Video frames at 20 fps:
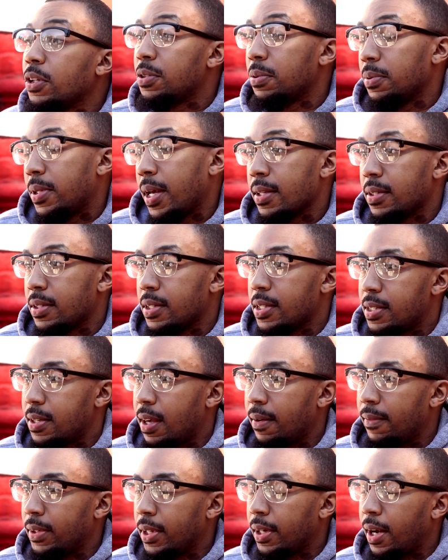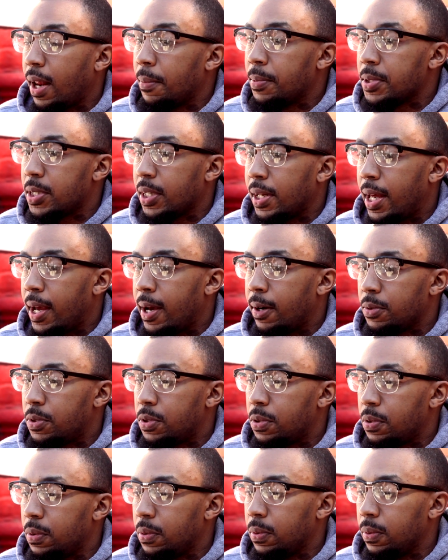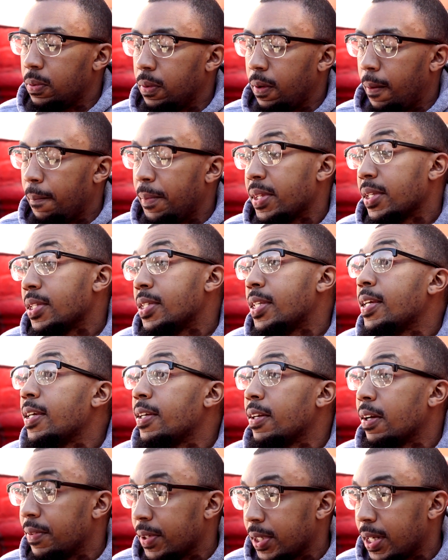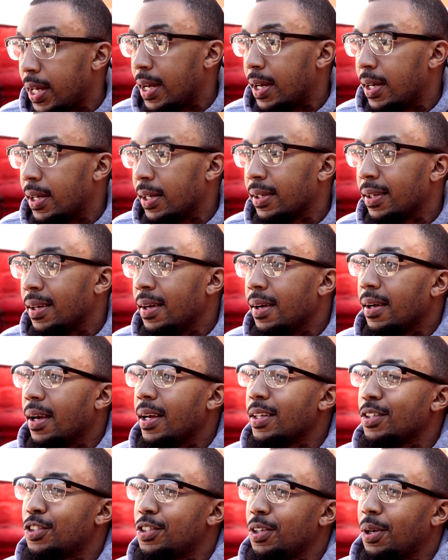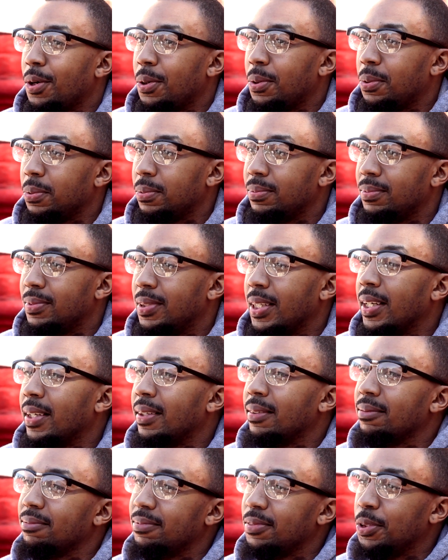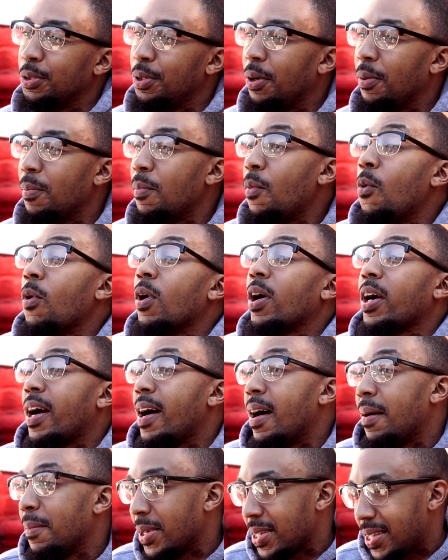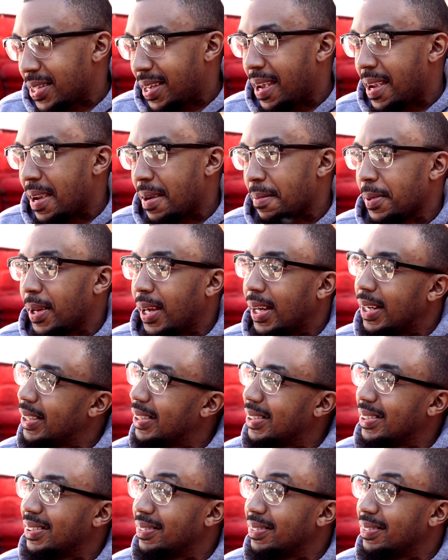of 2007 that I was allowed to be the dean of Align. And so then, you know, more comments came like,